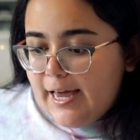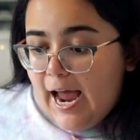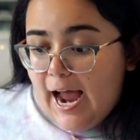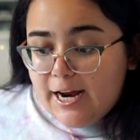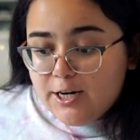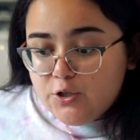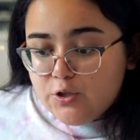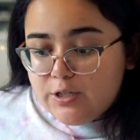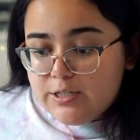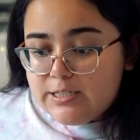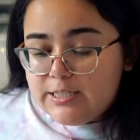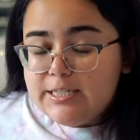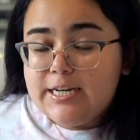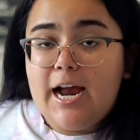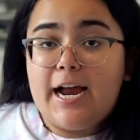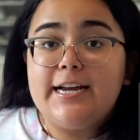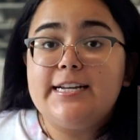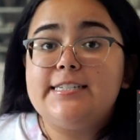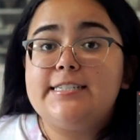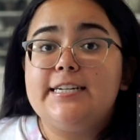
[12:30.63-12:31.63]
As you can see,
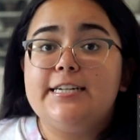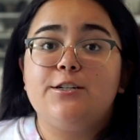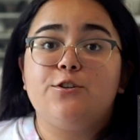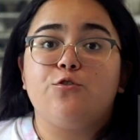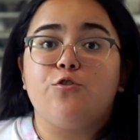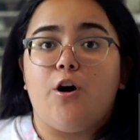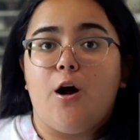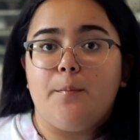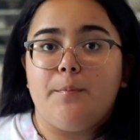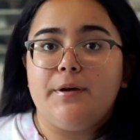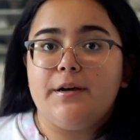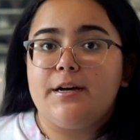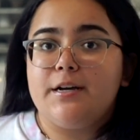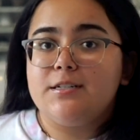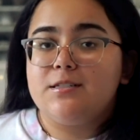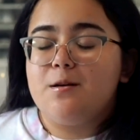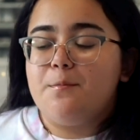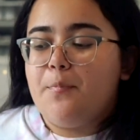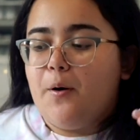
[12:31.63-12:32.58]
I did crop it because the